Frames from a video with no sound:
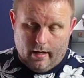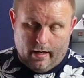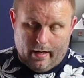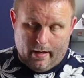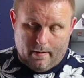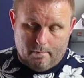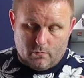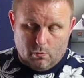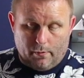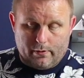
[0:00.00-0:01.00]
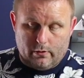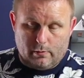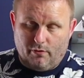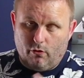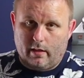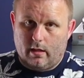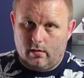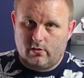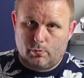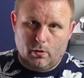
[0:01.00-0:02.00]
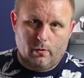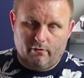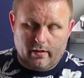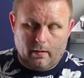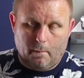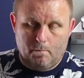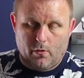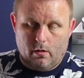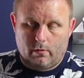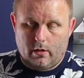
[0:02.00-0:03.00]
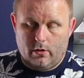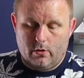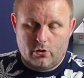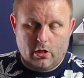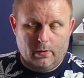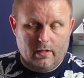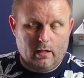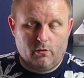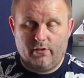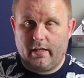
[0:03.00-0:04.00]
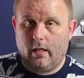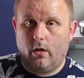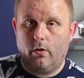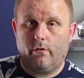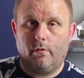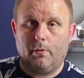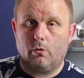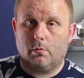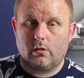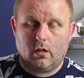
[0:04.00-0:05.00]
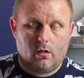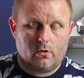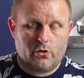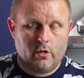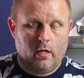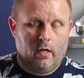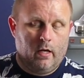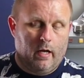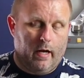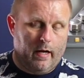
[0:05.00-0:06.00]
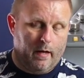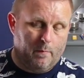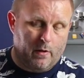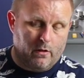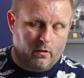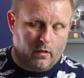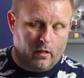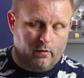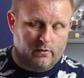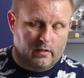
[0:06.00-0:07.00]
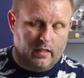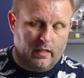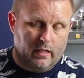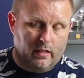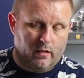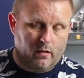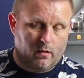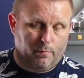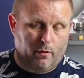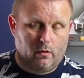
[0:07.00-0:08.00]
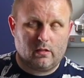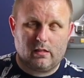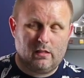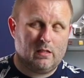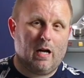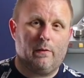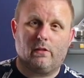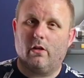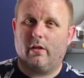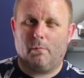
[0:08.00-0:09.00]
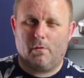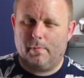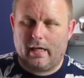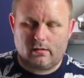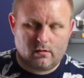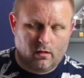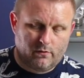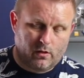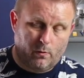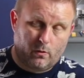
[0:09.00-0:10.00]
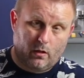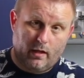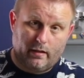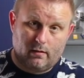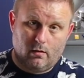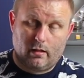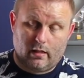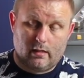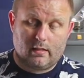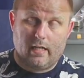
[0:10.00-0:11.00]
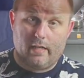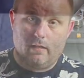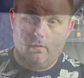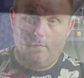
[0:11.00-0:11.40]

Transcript: Um, so what I'm going to do is, before I kind of spoil everything, I'm going to show you the little video of the build montage um, where you can kind of see the processes, how it turned up in the bags and stuff. So we'll uh, cut to that now.